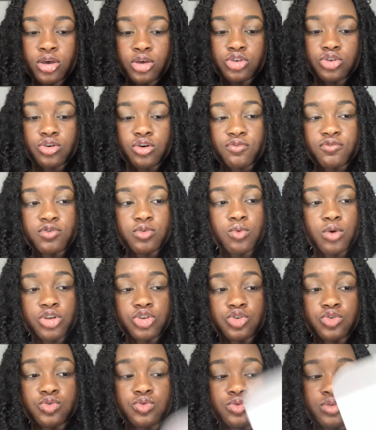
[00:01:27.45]
So if you want
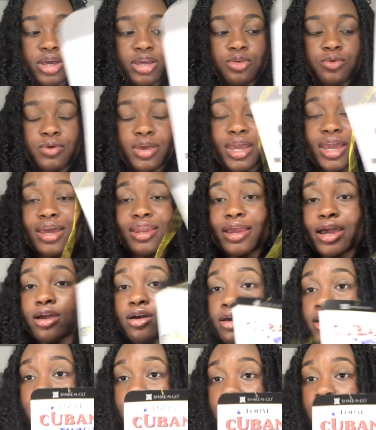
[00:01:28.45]
to do that, you can.
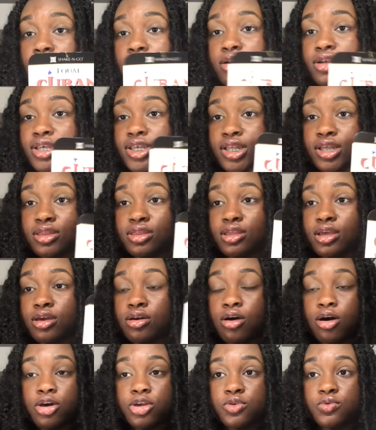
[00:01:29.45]
And I honestly think
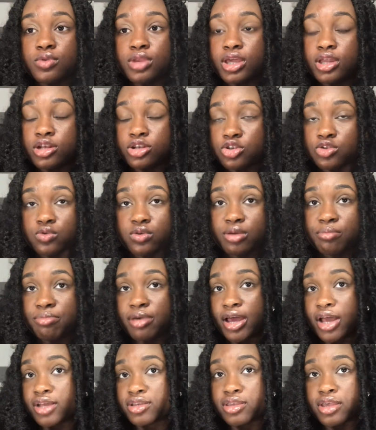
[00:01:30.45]
all you need is 3
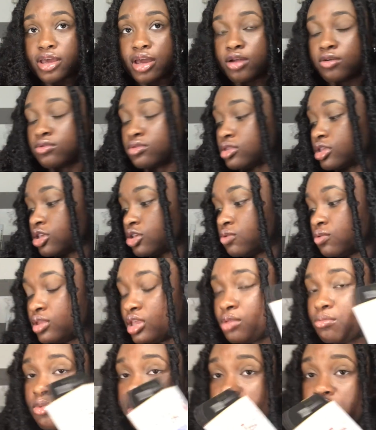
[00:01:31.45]
packs. Like I don't think you
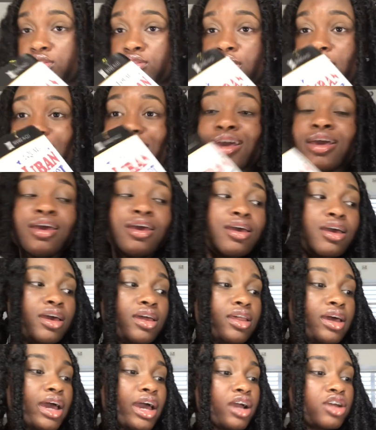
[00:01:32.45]
need more than that.
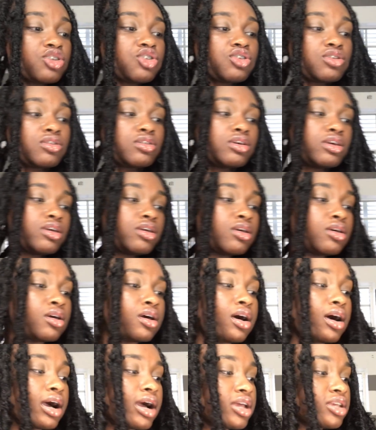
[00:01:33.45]
And actually,
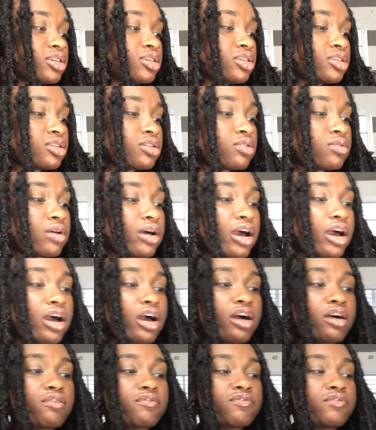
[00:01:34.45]
I still
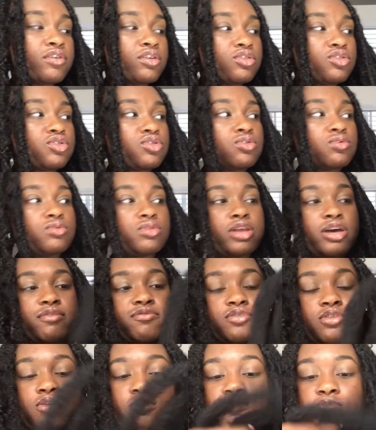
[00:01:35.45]
have 2
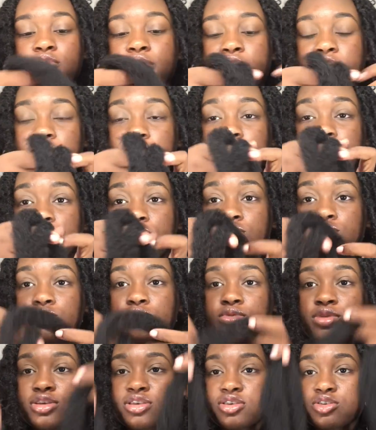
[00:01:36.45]
left over. I have 2.
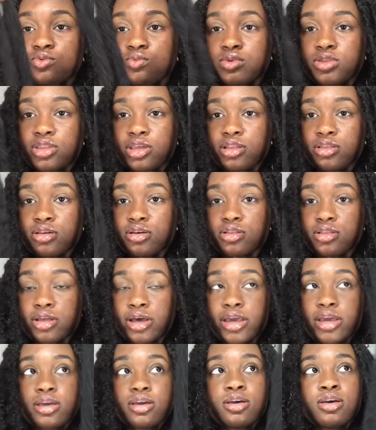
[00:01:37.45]
This is what they look
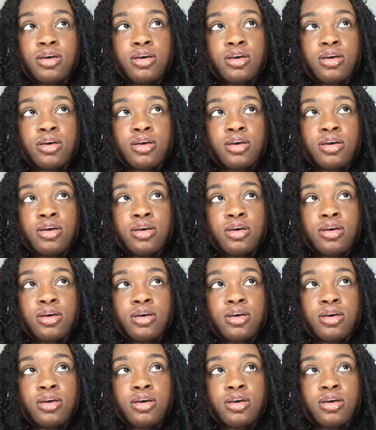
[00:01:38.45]
like.